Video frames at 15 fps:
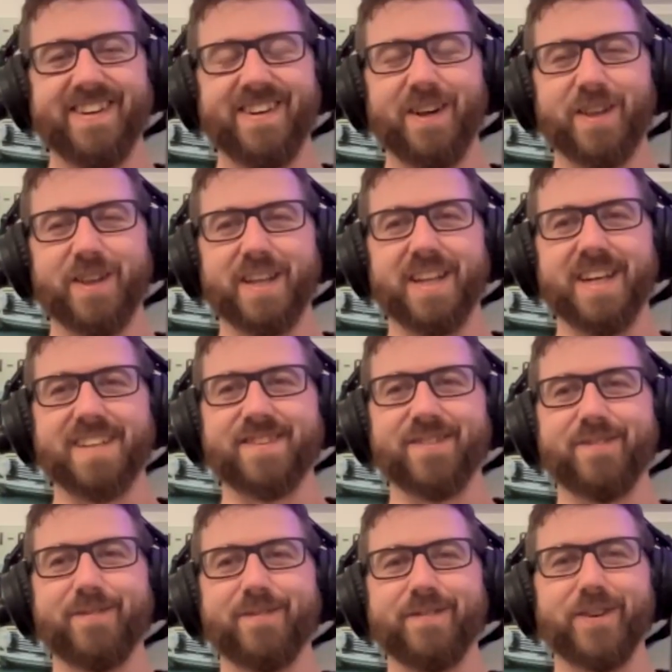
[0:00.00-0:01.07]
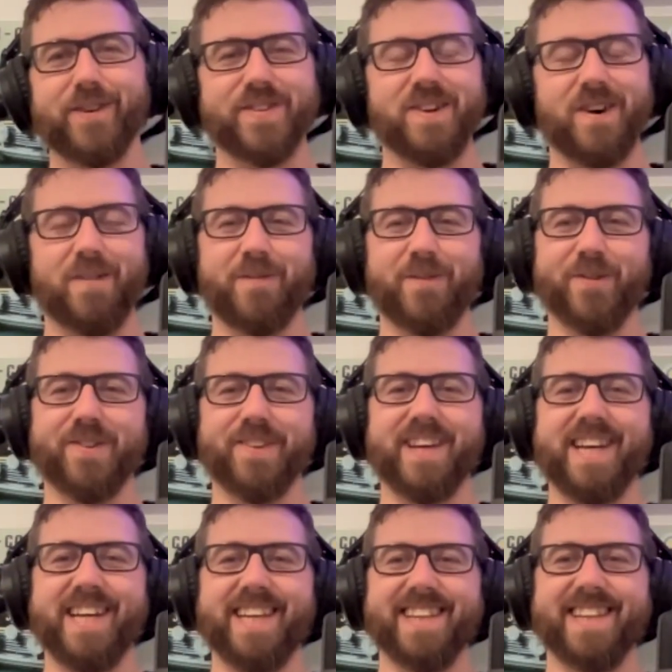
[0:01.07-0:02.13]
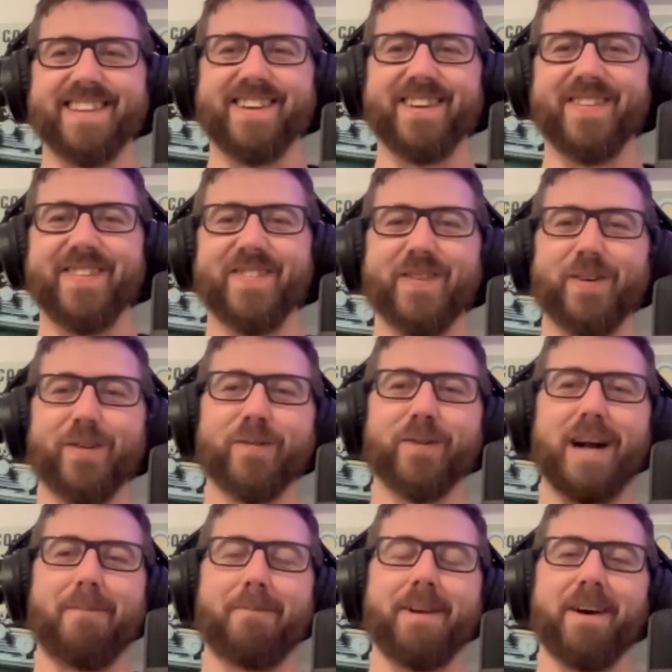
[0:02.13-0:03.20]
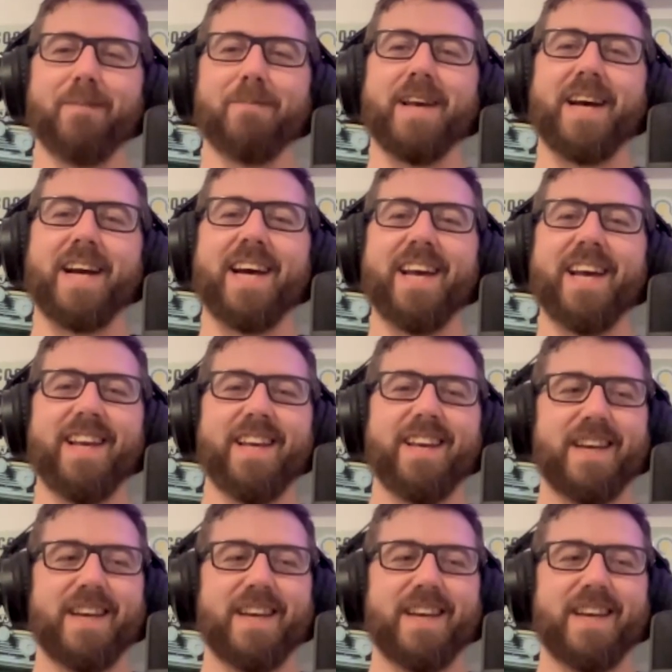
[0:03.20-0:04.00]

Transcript: well, i think that's all we've got time for today so we'll wrap it up there